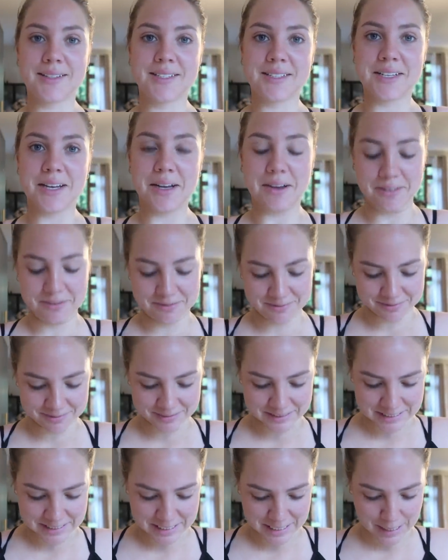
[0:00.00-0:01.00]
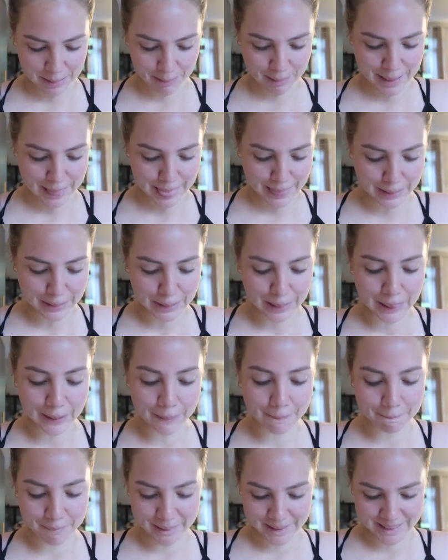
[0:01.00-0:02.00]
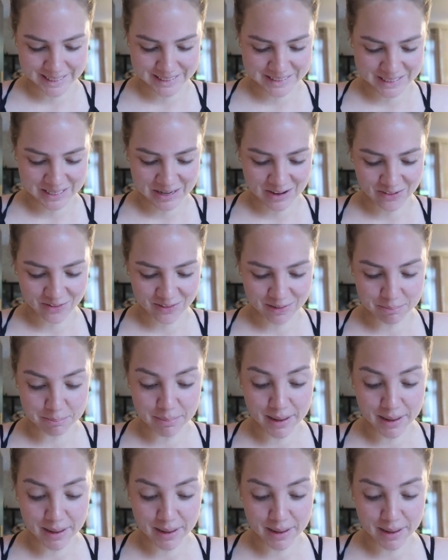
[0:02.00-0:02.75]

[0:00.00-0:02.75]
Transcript: so it's gonna be a little lumpy, this coffee.